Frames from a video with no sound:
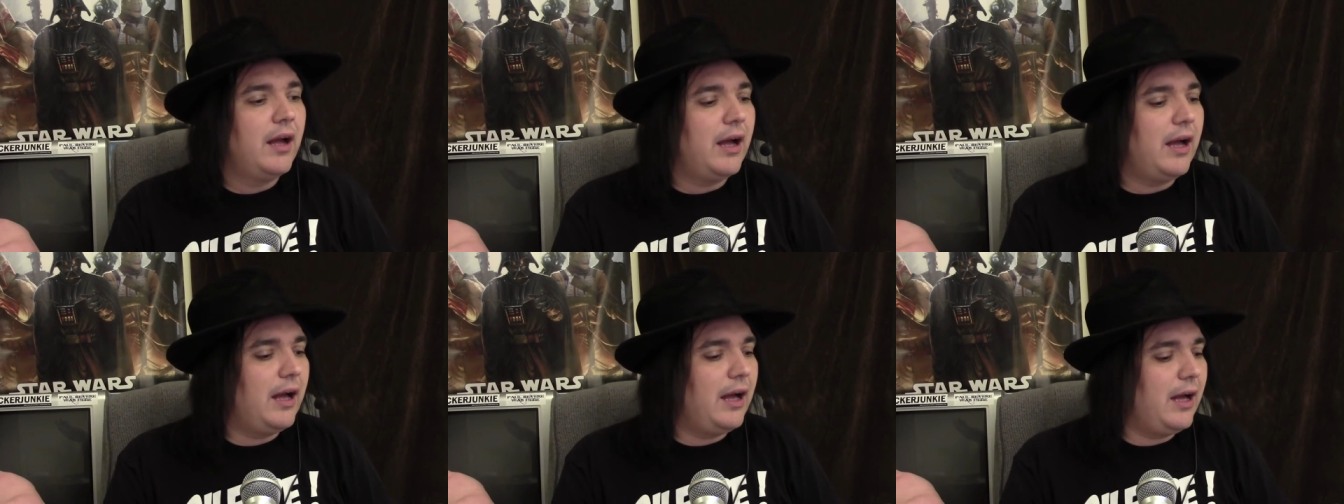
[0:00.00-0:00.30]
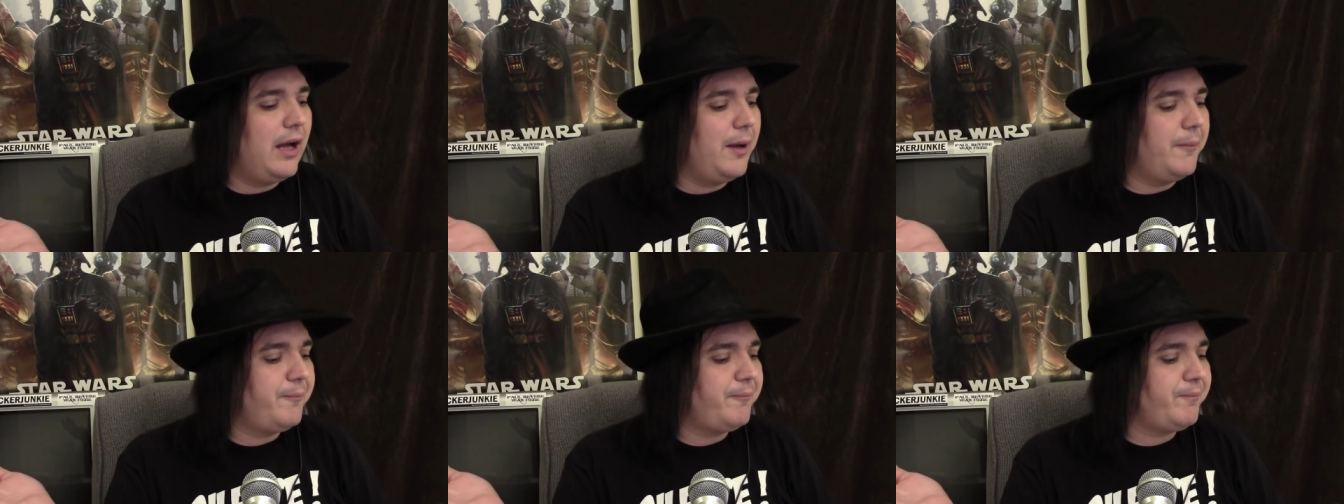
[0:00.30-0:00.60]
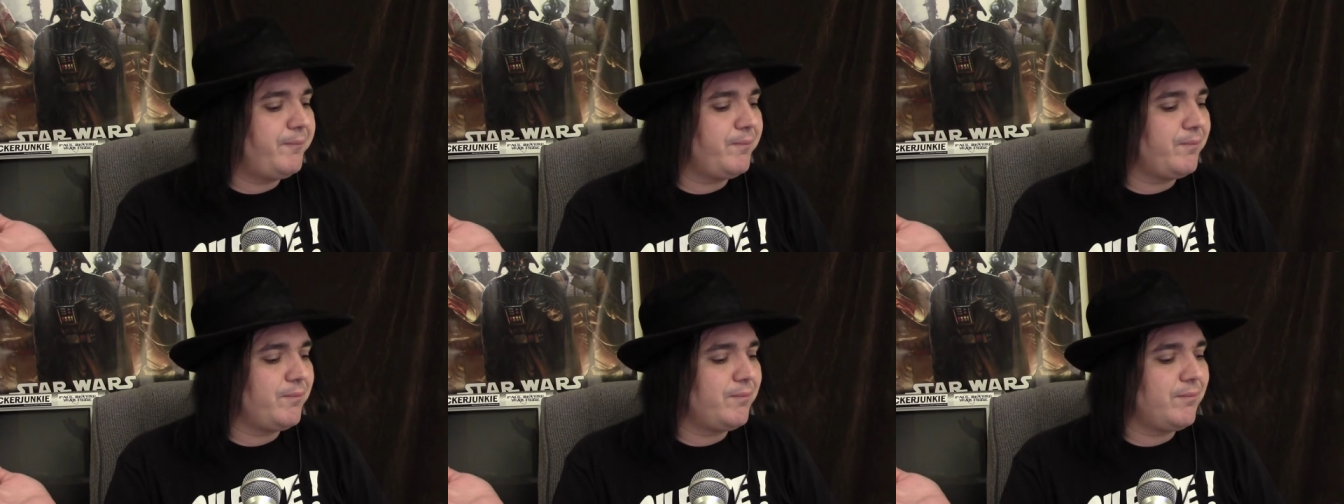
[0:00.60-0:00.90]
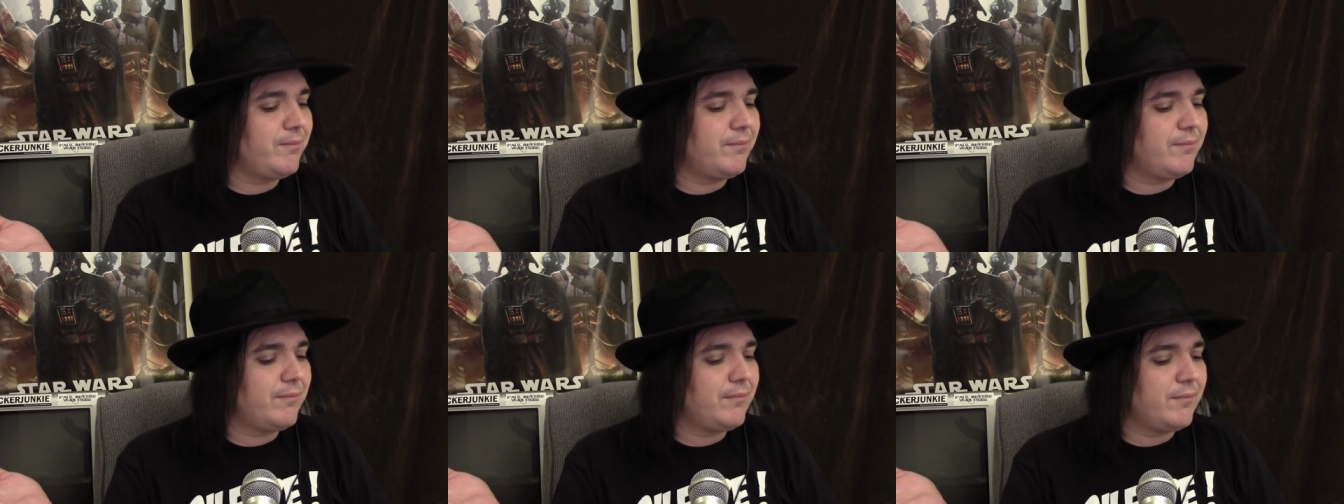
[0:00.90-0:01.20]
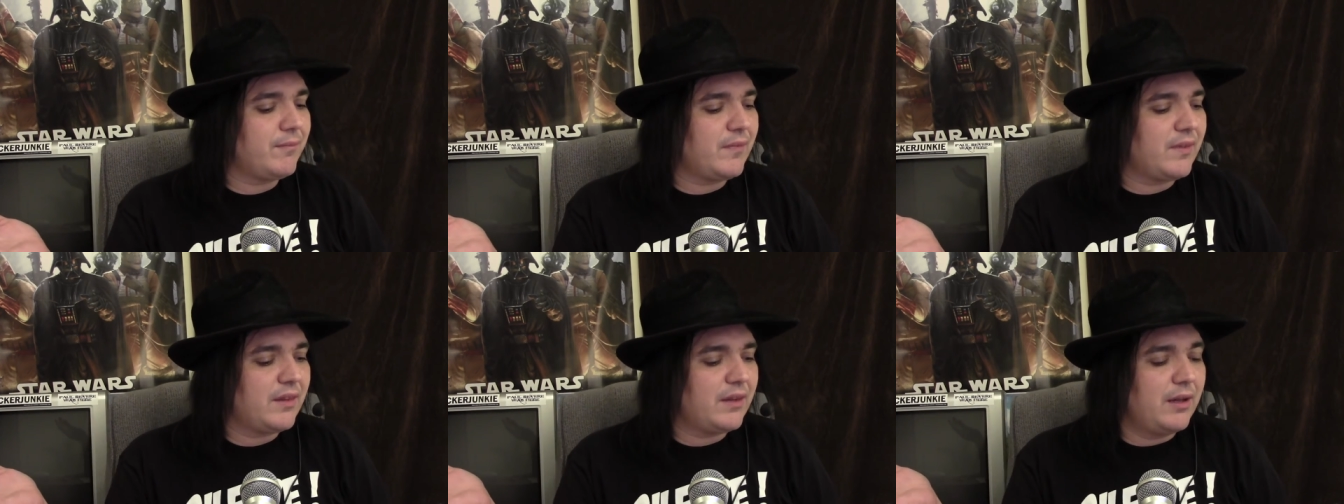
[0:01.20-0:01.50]
Um,
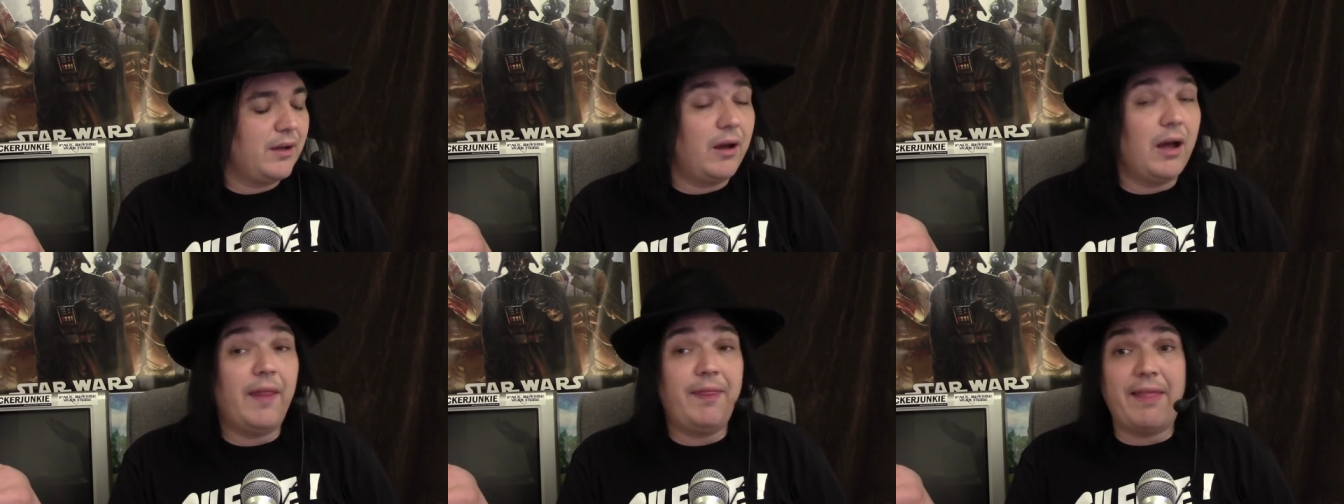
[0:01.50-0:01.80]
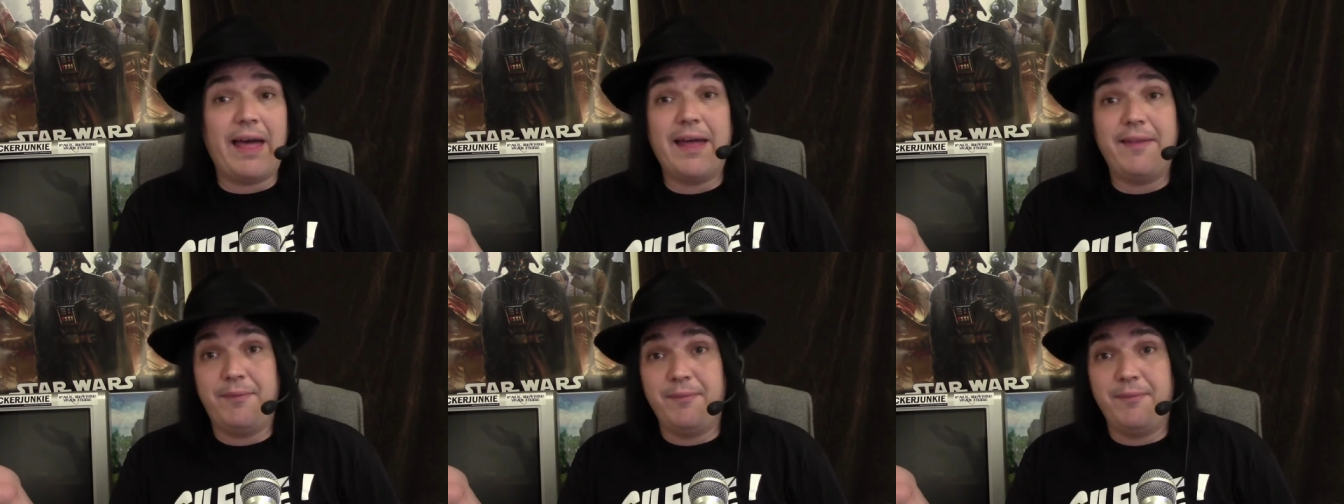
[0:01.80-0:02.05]
uh, that,